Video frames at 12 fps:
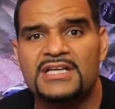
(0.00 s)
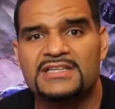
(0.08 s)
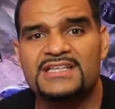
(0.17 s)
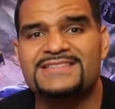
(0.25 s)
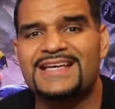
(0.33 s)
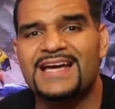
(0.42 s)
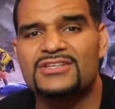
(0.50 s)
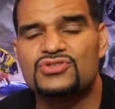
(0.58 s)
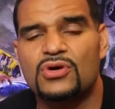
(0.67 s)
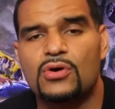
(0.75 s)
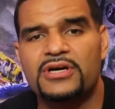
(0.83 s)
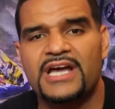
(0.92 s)
this
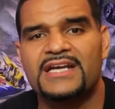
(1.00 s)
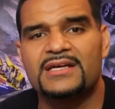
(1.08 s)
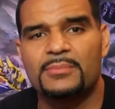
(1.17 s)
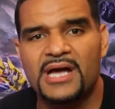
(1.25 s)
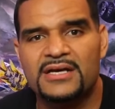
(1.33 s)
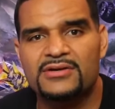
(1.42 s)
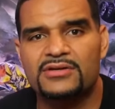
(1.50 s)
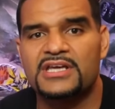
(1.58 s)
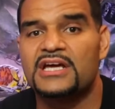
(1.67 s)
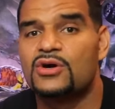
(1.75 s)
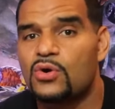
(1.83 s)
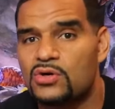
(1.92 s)
extra organic matter
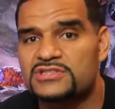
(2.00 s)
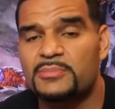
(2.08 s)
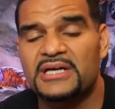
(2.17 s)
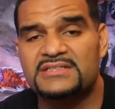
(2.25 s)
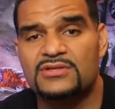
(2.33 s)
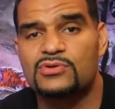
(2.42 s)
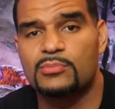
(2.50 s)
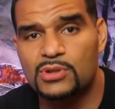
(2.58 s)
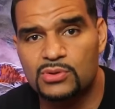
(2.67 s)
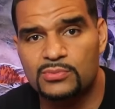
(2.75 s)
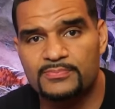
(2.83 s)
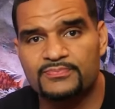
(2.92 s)
can cause a bacterial
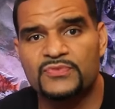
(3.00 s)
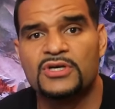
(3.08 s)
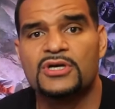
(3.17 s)
bloom.